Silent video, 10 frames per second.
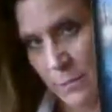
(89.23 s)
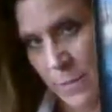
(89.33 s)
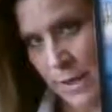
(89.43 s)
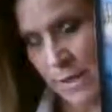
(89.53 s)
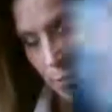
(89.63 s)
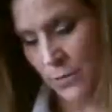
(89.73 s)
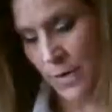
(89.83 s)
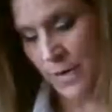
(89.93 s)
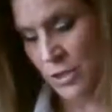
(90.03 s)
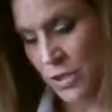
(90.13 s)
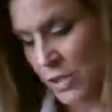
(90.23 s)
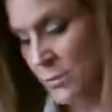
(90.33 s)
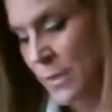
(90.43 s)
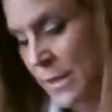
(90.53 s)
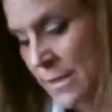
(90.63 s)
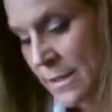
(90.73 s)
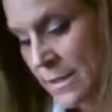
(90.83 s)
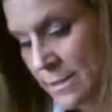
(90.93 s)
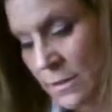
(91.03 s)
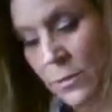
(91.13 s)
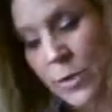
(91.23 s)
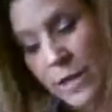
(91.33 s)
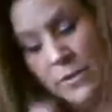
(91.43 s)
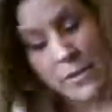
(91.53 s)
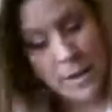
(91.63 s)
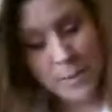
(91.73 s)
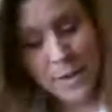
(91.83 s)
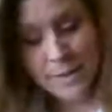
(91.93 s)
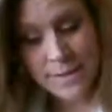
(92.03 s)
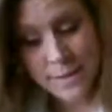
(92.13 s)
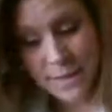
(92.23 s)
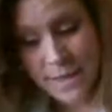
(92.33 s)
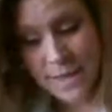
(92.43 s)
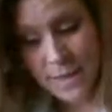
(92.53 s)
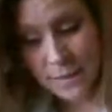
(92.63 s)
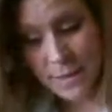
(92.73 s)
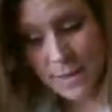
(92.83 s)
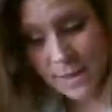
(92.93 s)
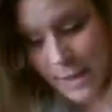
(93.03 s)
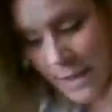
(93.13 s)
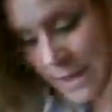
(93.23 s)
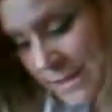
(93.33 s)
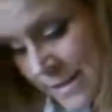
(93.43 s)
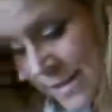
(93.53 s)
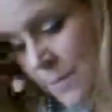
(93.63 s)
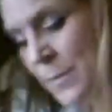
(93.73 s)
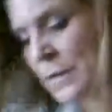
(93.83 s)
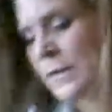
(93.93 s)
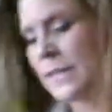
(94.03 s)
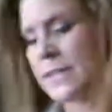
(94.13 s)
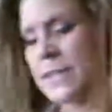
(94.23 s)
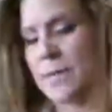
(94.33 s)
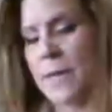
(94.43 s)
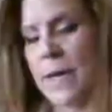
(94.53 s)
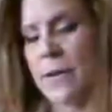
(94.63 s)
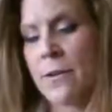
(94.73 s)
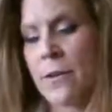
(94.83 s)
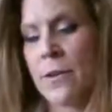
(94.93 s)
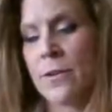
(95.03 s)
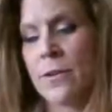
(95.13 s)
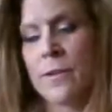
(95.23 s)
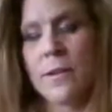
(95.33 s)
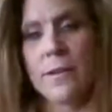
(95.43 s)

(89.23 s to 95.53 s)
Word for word: Making the right judgment, whatever that means. I mean, that could be like I see buildings in the background.